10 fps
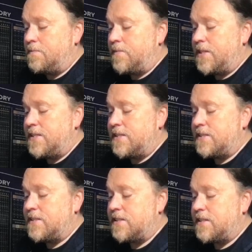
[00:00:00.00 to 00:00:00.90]
This
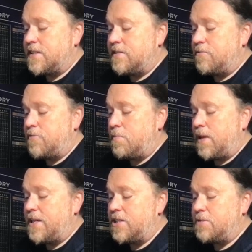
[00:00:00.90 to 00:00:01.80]
is to
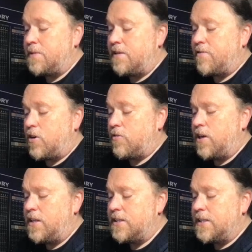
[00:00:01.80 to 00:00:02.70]
replenish a bit of
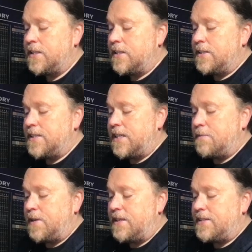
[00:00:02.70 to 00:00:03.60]
horror.
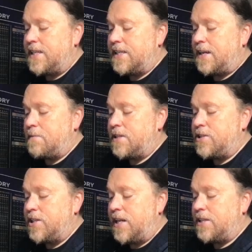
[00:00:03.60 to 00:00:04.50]
Take
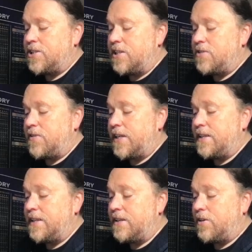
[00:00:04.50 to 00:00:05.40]
damage in exchange for
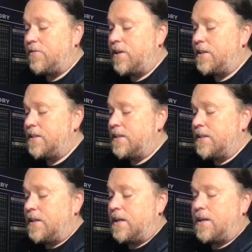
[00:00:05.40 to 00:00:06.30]
healing horror.
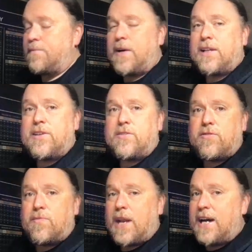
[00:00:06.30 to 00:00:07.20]
I learned
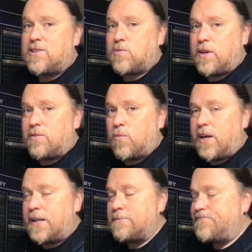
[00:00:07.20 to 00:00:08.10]
from the last one
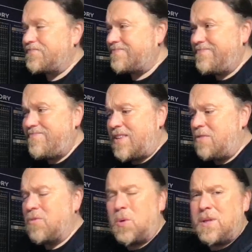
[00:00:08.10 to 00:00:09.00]
when
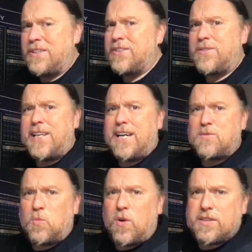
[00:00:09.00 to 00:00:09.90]
Roland only
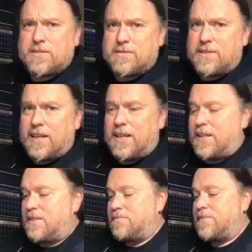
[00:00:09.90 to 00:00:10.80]
had 1
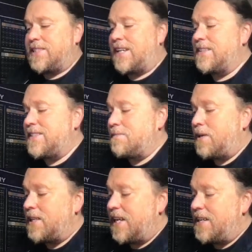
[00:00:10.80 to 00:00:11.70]
sanity
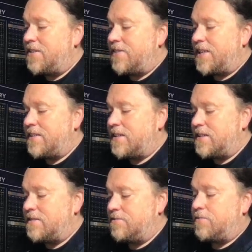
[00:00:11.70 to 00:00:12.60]
by the end of it
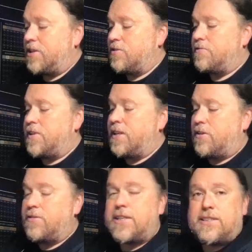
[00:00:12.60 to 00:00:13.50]
that recovering
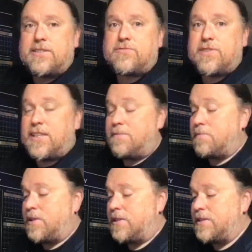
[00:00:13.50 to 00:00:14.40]
horror is really
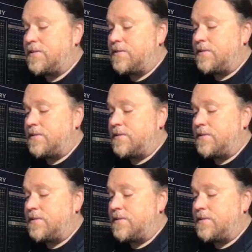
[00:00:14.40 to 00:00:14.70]
important.